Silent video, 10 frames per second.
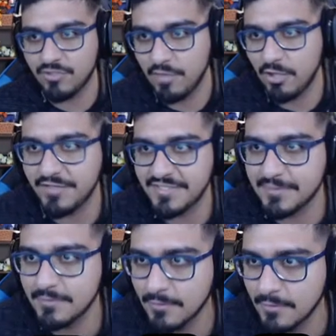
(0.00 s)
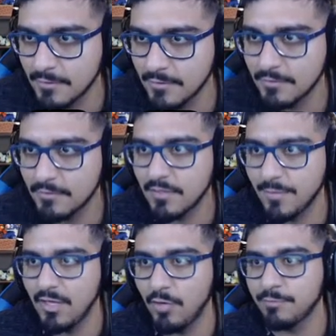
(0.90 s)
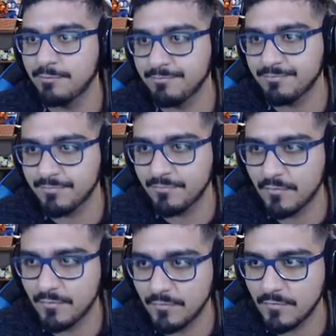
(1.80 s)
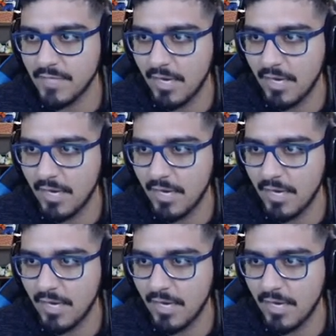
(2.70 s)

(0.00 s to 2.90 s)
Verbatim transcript: to learn this. Leave me alone. Yeah,